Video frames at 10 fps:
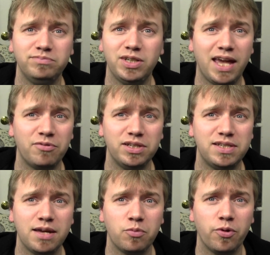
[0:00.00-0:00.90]
you can't really
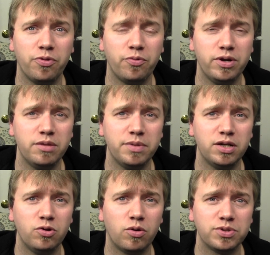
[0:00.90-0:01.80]
take more than 3 of them in
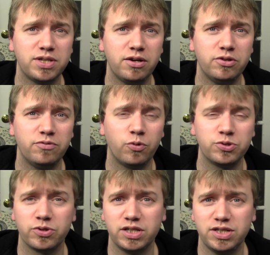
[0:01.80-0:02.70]
a normal standard
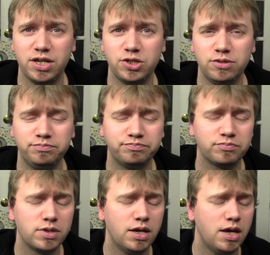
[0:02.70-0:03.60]
force organization.
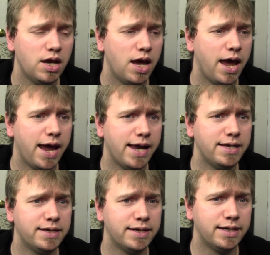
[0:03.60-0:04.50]

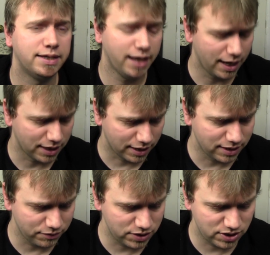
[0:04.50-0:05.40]
And I
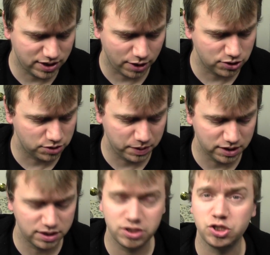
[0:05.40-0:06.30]
definitely see scouts just being
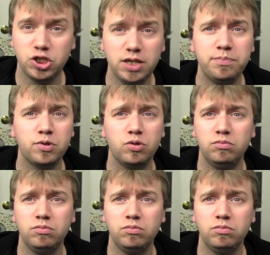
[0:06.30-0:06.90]
as a cheap,